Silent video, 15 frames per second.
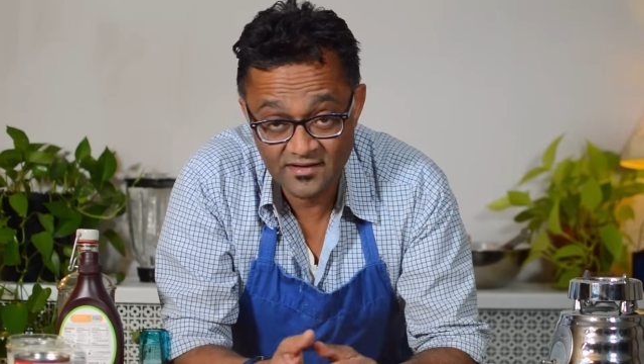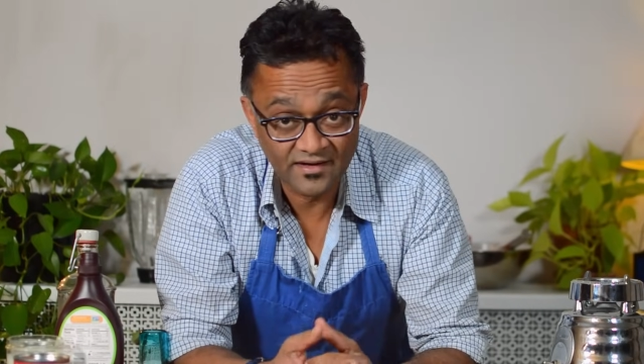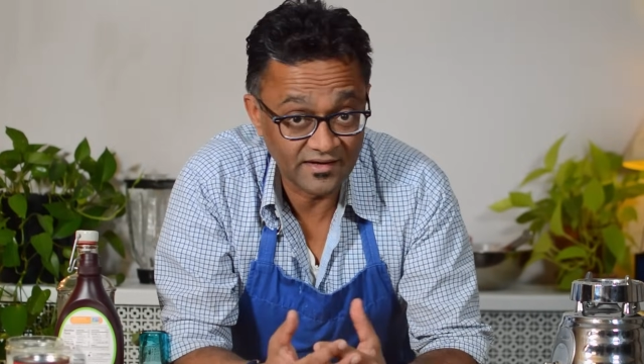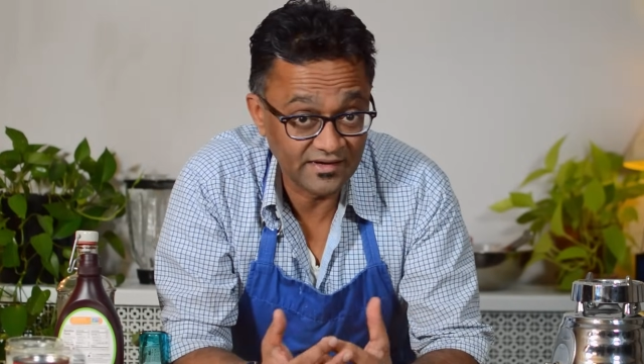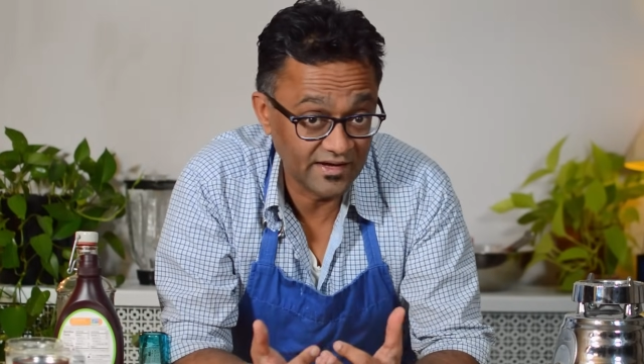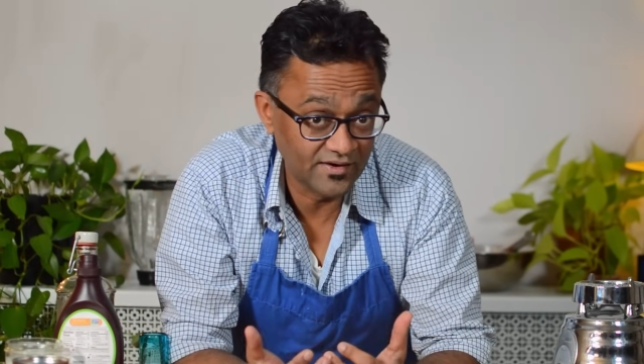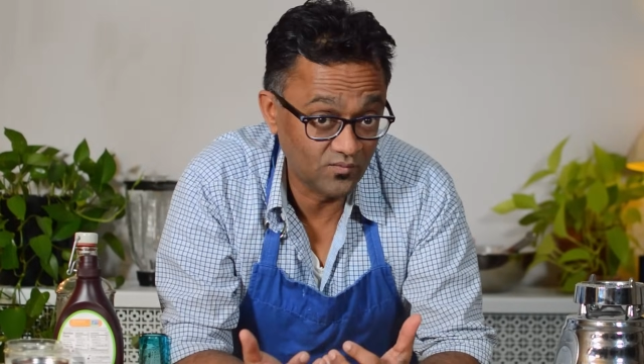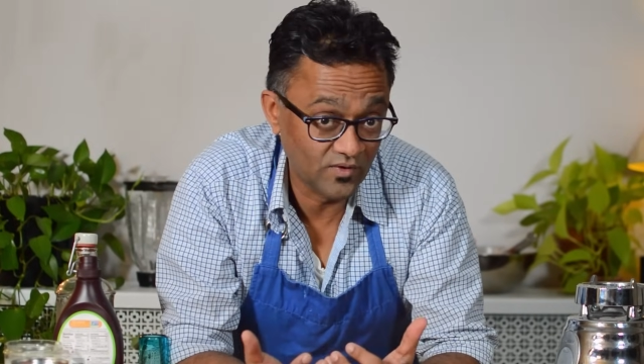
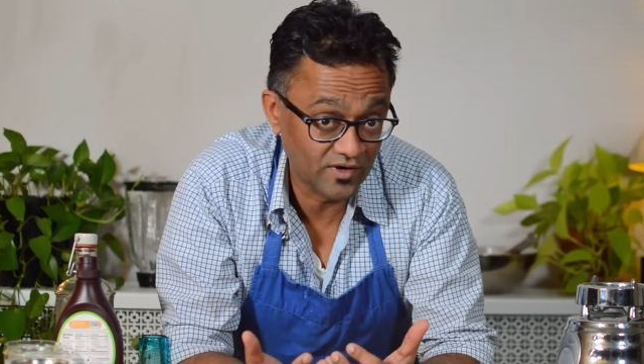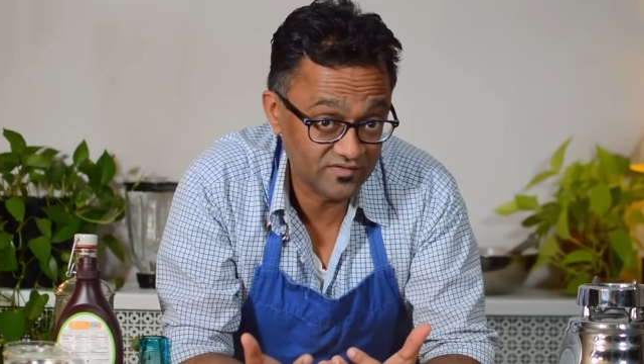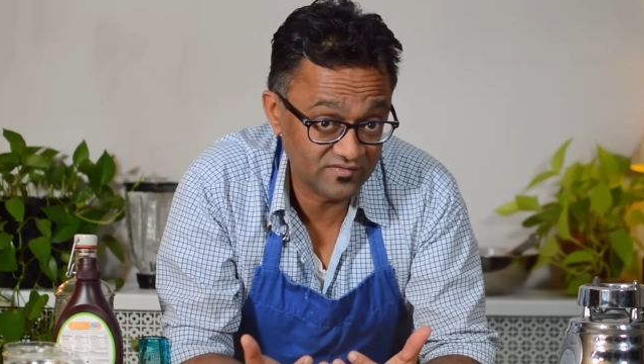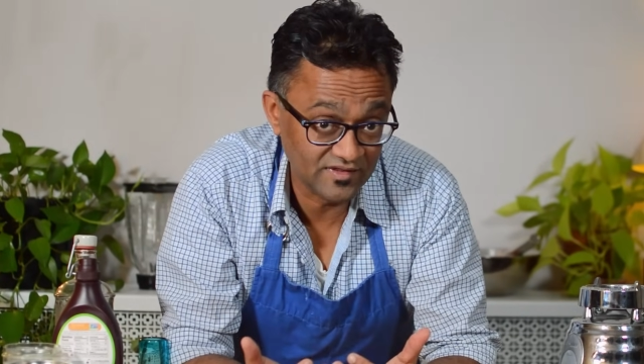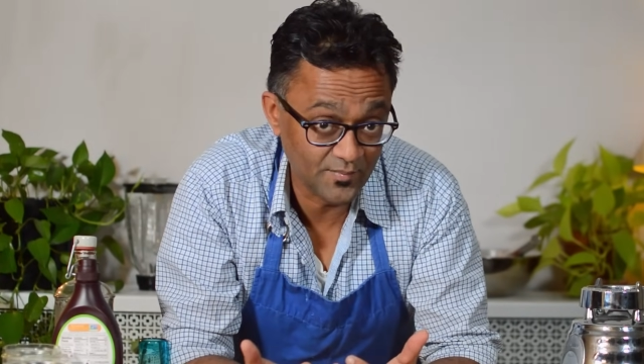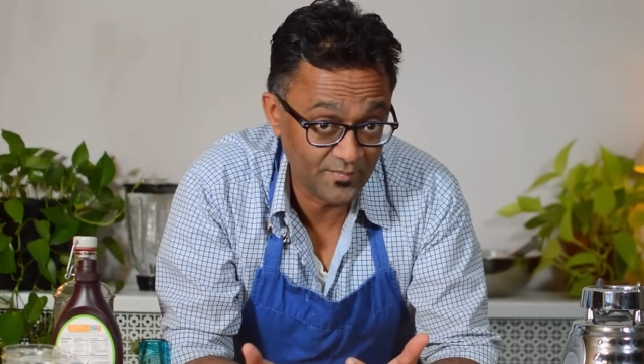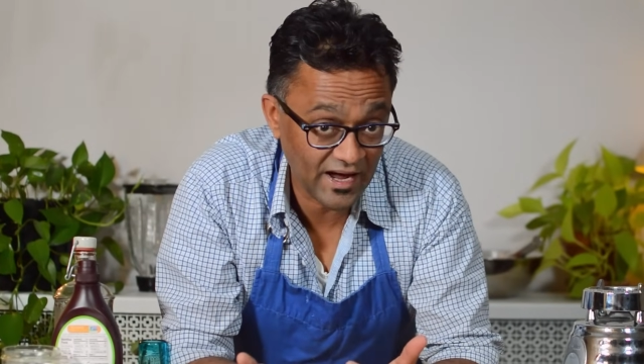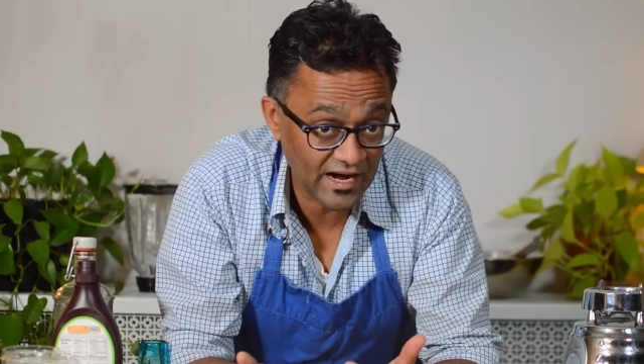It kind of works
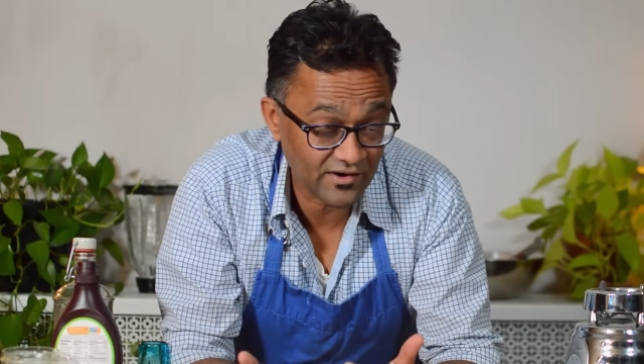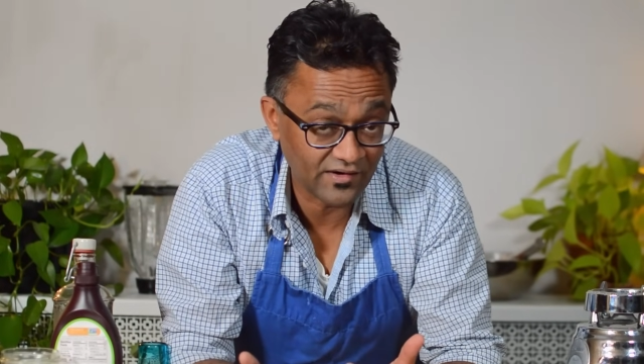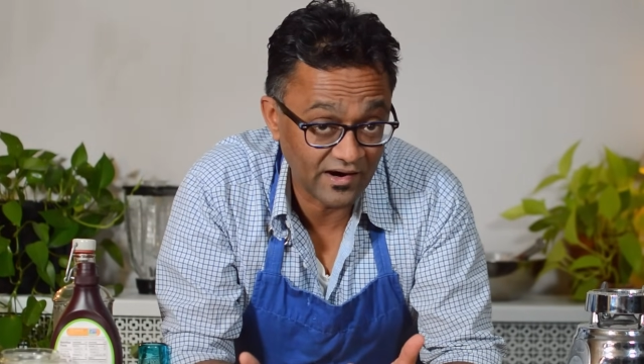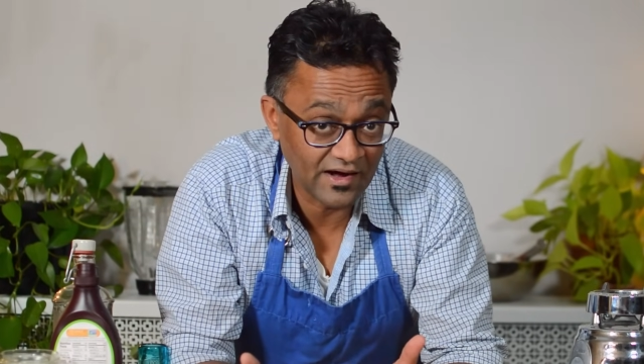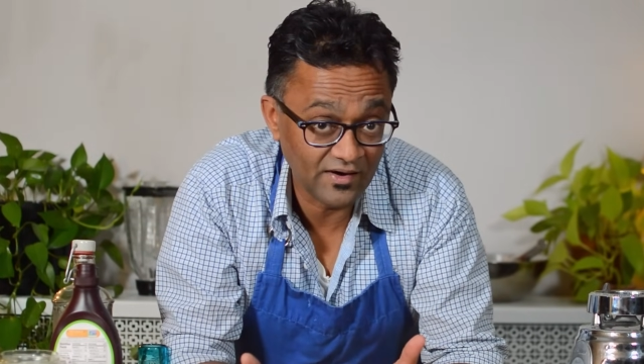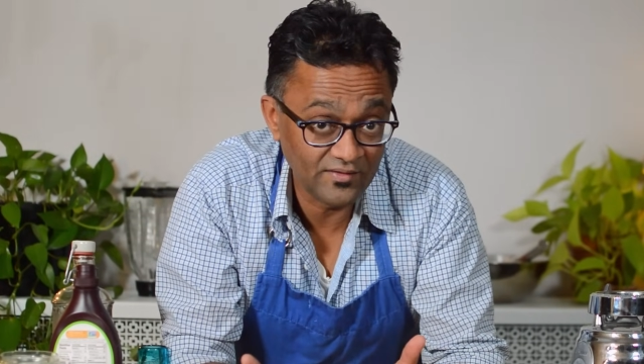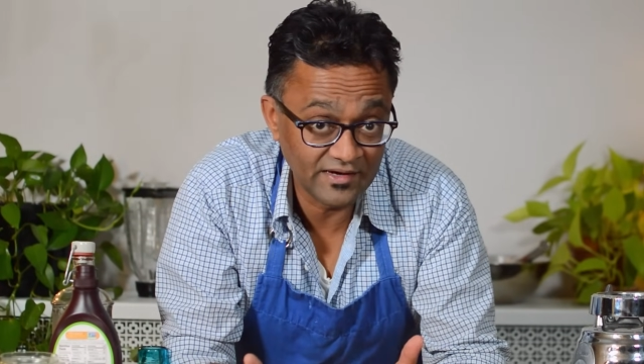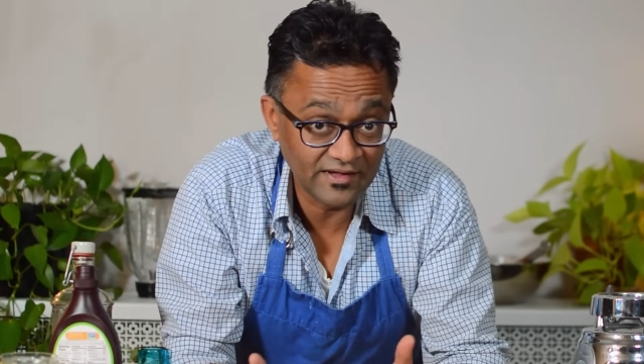in the
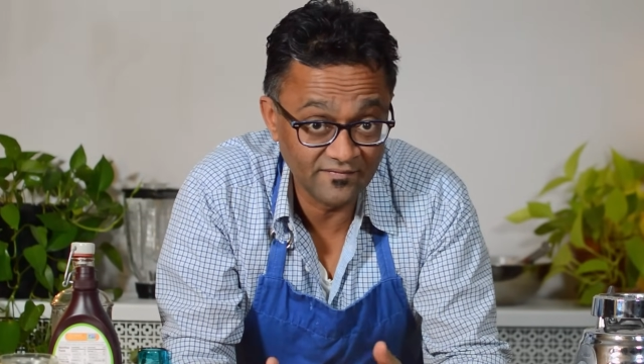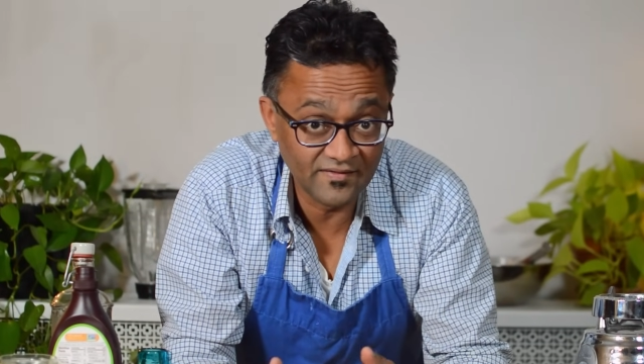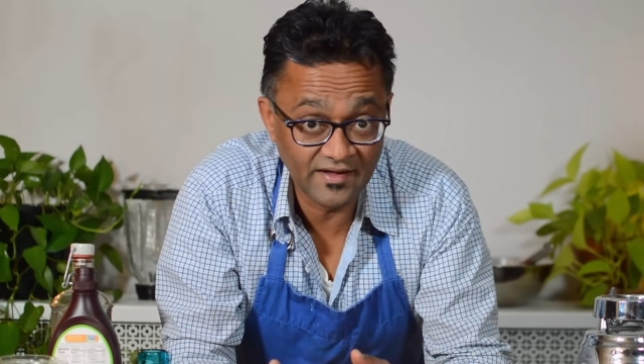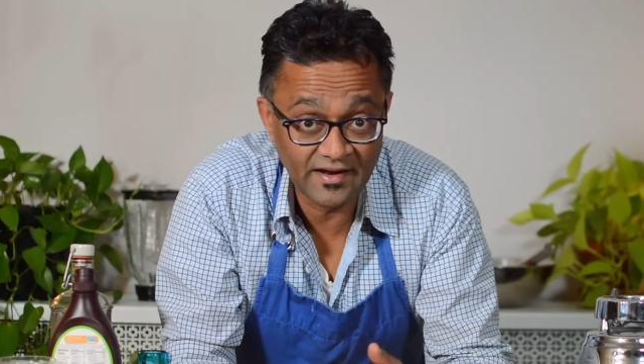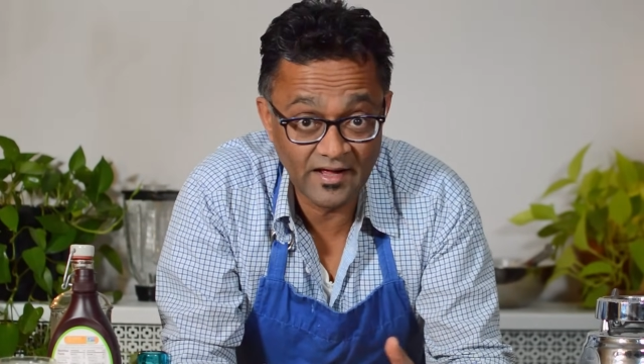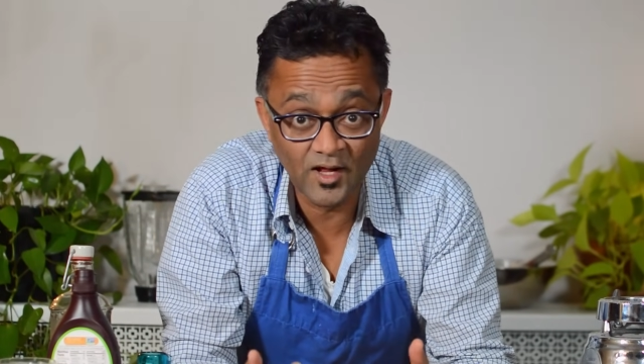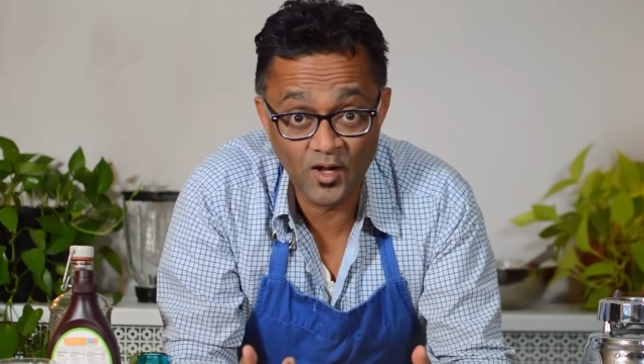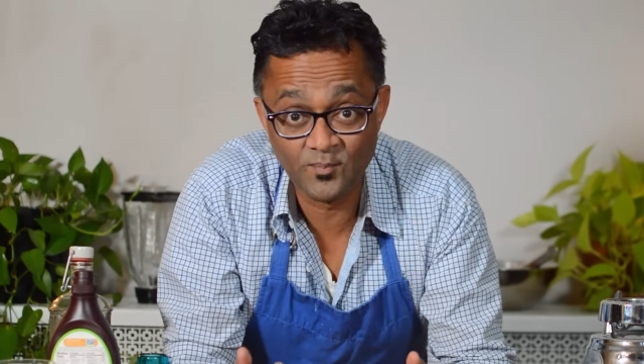background and
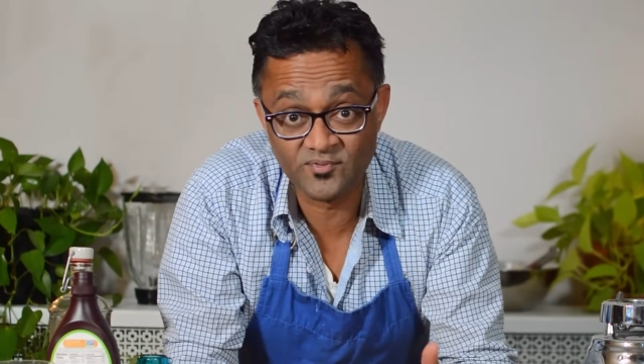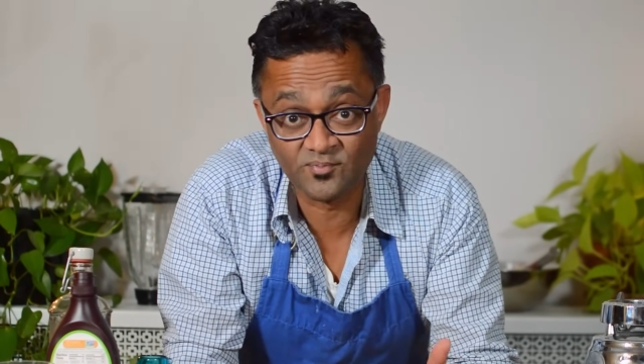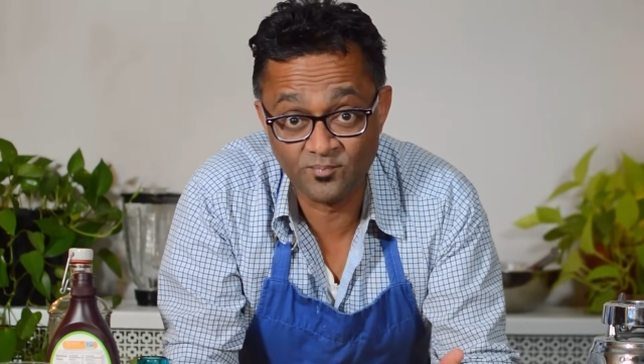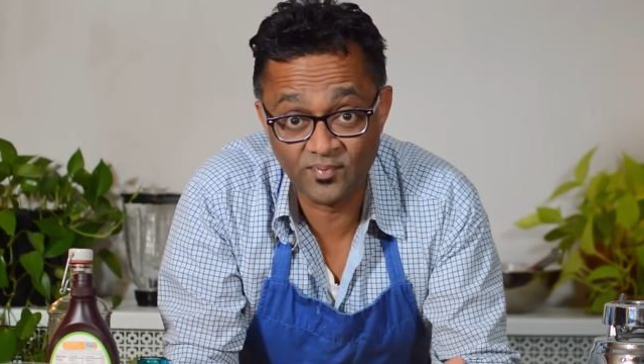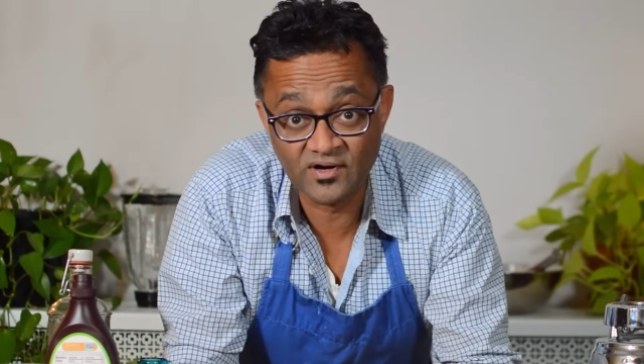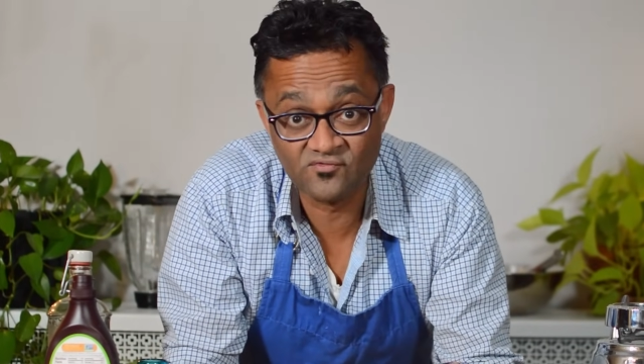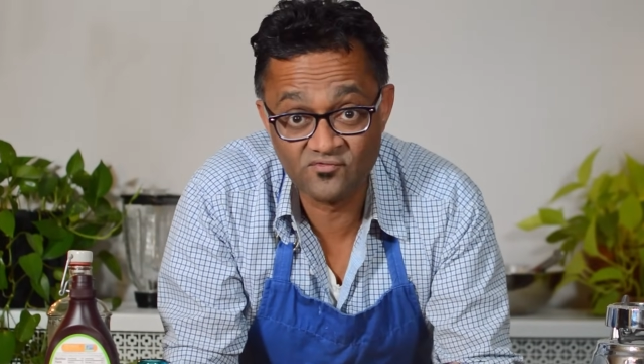then helps bring